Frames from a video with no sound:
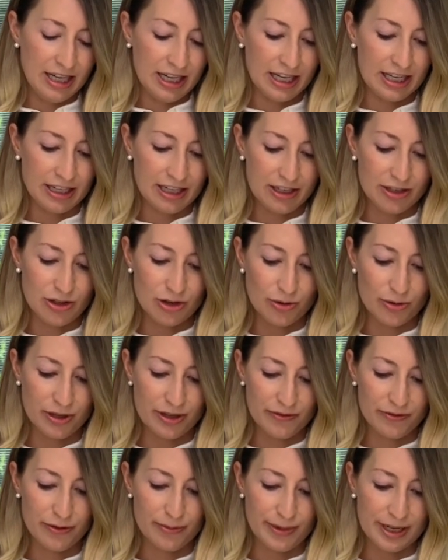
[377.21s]
And I know
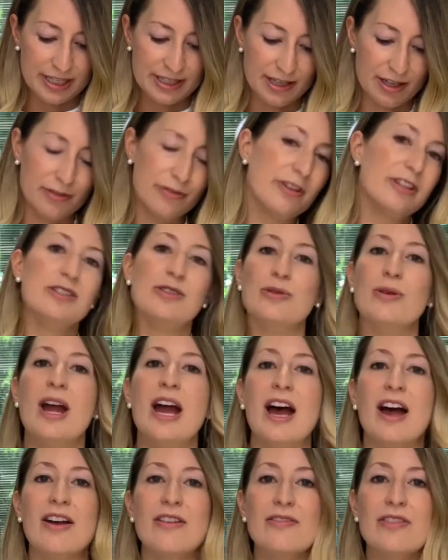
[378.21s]
that for myself, I do
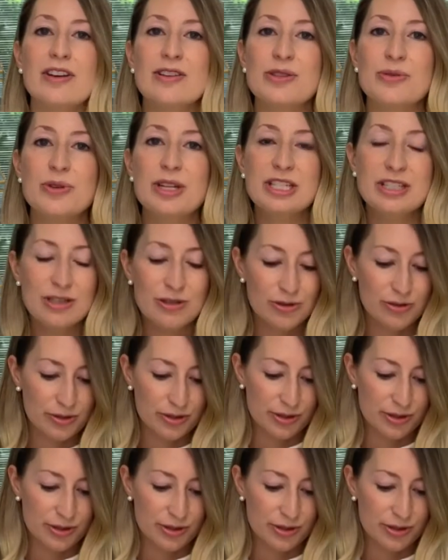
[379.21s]
have a sweet tooth,